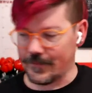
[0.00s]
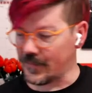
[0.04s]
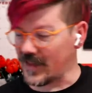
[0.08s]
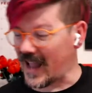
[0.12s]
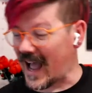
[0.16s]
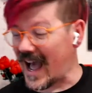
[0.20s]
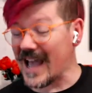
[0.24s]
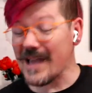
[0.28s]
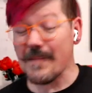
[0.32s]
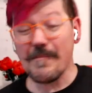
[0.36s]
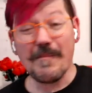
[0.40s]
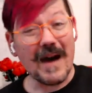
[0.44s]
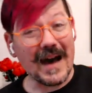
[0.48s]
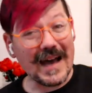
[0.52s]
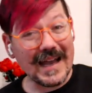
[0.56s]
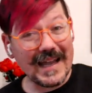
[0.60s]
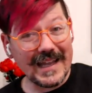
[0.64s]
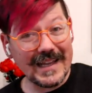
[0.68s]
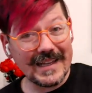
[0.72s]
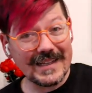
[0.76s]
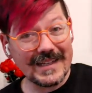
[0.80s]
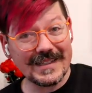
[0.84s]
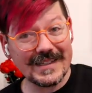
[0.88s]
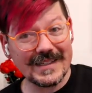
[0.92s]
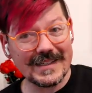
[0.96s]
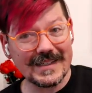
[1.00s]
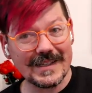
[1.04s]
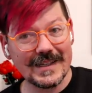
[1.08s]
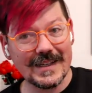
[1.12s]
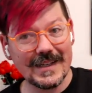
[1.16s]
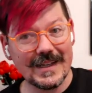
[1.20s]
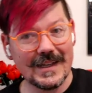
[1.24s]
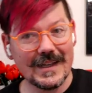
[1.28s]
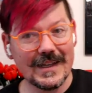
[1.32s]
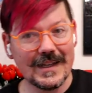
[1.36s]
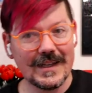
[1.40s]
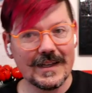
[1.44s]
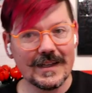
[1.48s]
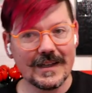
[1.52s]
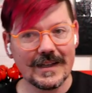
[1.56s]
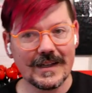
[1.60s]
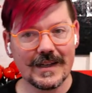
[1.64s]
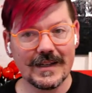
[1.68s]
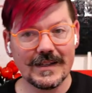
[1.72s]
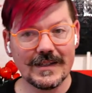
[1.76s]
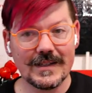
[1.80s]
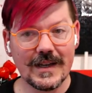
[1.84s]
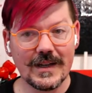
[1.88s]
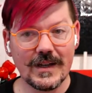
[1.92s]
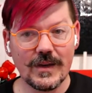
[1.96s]
I might
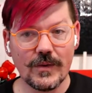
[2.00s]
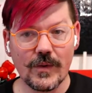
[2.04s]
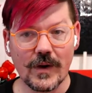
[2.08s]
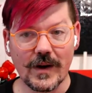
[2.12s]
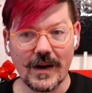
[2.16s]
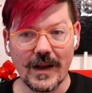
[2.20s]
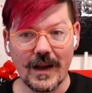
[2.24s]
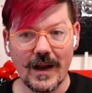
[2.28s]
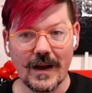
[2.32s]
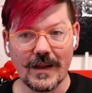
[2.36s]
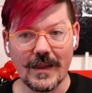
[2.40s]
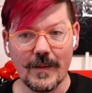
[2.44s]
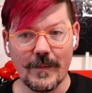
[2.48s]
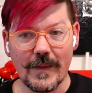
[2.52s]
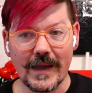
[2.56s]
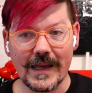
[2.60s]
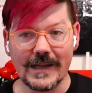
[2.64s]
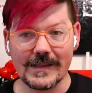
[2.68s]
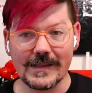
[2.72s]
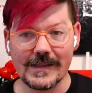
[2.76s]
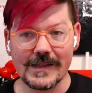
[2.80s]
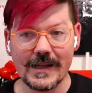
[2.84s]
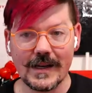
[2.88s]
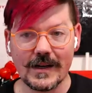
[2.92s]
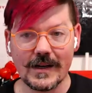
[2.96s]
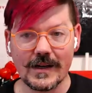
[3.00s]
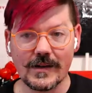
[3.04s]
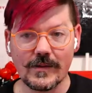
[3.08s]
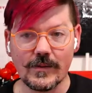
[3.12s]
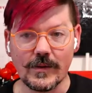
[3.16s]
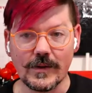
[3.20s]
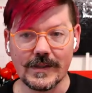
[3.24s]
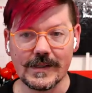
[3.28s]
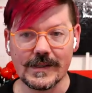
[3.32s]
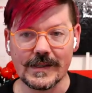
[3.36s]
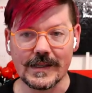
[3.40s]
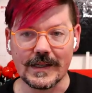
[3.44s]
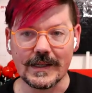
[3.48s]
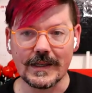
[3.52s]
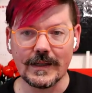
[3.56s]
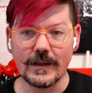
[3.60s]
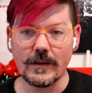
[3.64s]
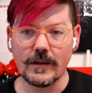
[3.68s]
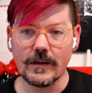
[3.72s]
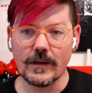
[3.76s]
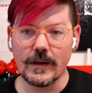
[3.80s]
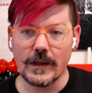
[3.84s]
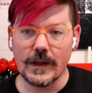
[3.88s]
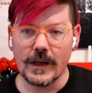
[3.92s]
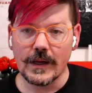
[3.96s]
continue working on the base here. We'll see.
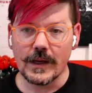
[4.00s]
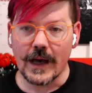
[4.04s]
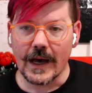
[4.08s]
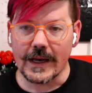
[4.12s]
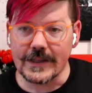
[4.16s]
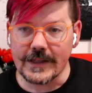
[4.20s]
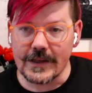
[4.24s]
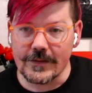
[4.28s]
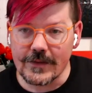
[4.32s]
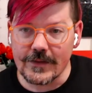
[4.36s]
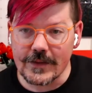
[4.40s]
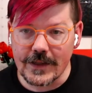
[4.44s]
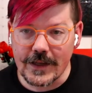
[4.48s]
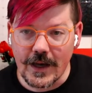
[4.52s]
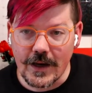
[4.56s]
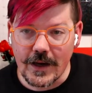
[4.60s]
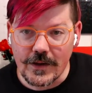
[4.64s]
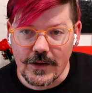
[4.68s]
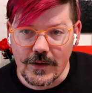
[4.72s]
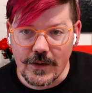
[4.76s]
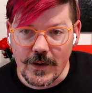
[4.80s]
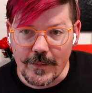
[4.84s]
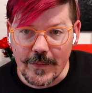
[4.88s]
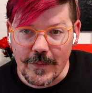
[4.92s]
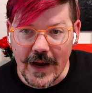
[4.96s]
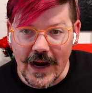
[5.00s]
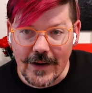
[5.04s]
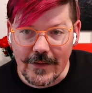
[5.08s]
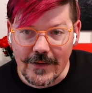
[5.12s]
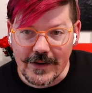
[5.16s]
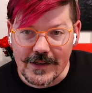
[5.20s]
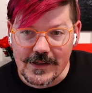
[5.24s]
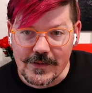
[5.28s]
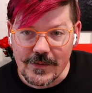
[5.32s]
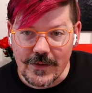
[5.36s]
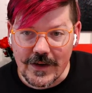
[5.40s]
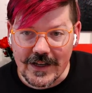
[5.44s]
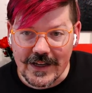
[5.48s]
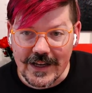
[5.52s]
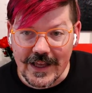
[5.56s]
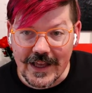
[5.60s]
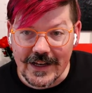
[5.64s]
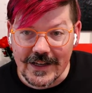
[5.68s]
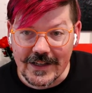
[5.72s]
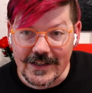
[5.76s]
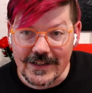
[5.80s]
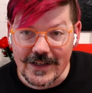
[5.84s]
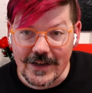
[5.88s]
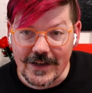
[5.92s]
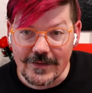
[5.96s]
I definitely owe you a Pirates one and
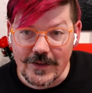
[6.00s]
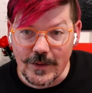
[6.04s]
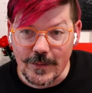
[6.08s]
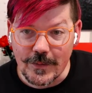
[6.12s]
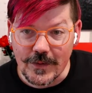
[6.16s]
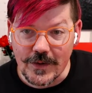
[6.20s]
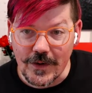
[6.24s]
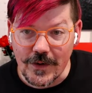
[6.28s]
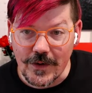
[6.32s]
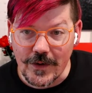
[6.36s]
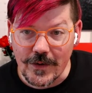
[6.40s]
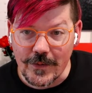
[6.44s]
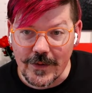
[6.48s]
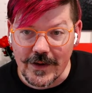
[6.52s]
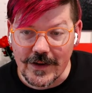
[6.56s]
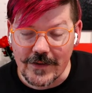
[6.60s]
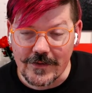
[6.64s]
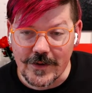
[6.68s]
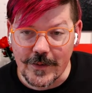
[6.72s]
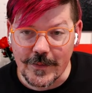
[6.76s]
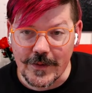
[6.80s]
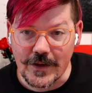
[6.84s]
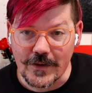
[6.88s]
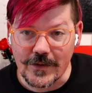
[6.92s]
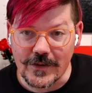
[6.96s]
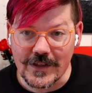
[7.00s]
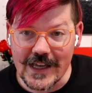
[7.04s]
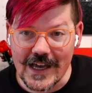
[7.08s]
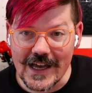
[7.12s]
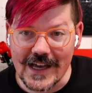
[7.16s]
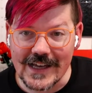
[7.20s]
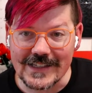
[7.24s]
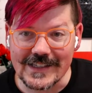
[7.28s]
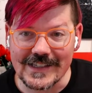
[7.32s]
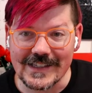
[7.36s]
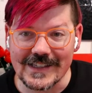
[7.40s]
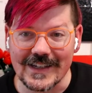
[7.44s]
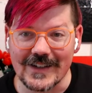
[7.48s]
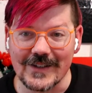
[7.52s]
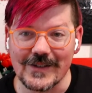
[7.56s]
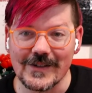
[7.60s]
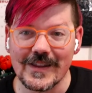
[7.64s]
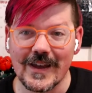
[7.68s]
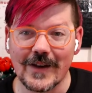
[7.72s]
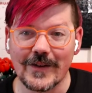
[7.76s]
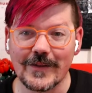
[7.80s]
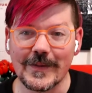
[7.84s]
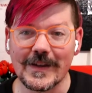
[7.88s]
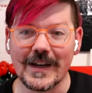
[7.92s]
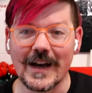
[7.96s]
a Devil Mural one from you. Yes. Oh,
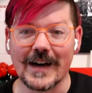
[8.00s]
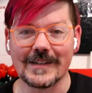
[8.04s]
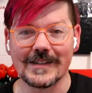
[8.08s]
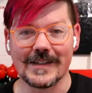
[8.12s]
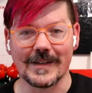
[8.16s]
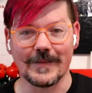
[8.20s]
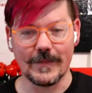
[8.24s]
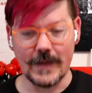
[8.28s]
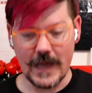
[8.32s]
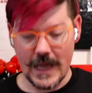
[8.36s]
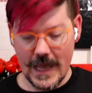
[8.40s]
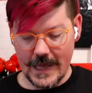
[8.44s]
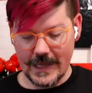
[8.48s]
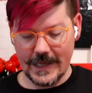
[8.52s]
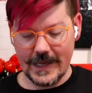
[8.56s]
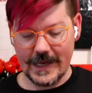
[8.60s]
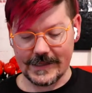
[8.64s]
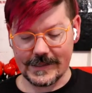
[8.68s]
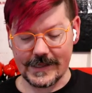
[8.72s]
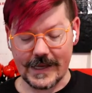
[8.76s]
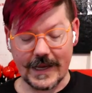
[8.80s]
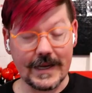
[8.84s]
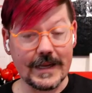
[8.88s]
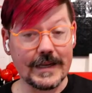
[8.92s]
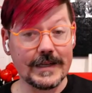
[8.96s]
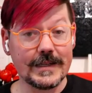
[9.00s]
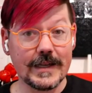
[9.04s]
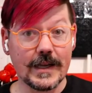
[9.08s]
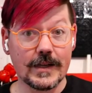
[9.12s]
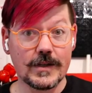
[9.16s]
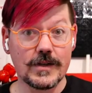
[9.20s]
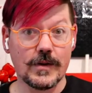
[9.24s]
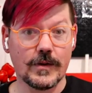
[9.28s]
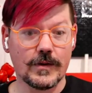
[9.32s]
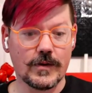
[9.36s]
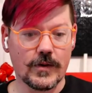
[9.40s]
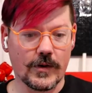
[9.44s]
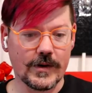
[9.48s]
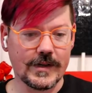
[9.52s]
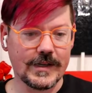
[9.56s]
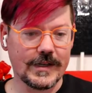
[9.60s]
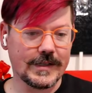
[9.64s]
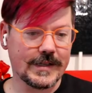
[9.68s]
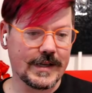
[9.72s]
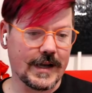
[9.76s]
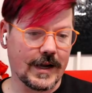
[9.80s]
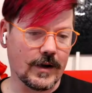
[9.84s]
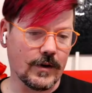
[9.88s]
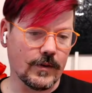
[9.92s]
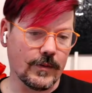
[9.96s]
that would be awesome. Yes, I need to get you a Torchy's
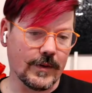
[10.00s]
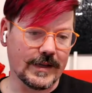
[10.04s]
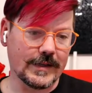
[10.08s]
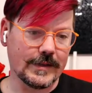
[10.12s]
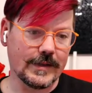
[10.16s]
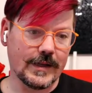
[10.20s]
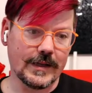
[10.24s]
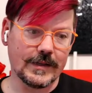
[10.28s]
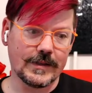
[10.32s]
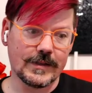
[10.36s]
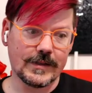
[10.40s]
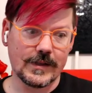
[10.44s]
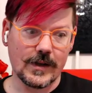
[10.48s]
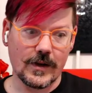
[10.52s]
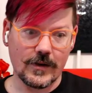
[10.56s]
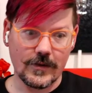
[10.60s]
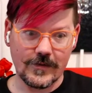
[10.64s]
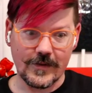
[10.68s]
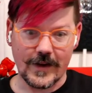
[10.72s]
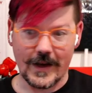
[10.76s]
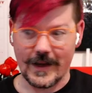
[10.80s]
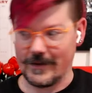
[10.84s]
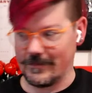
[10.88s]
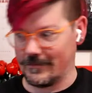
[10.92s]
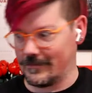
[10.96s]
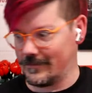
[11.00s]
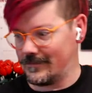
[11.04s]
Taco one. It's so fun.